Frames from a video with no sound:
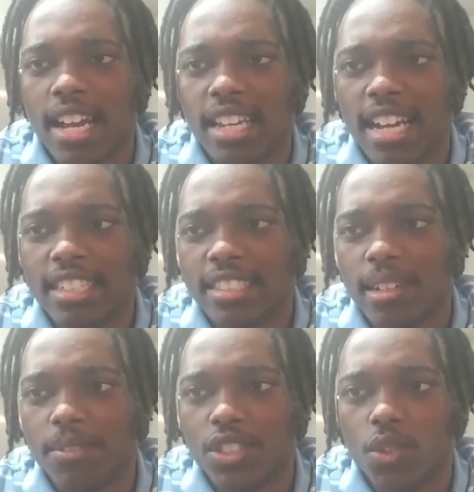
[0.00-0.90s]
A lot of
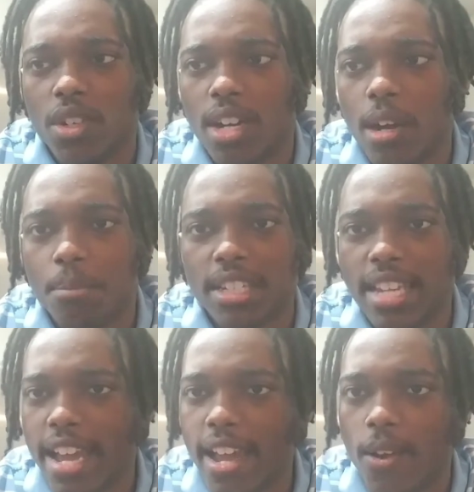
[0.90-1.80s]
stuff that's going up and
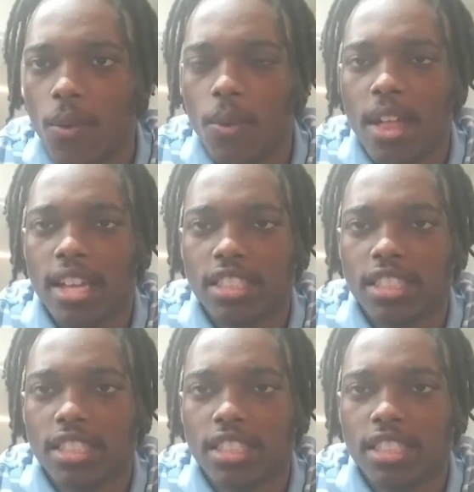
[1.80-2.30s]
down.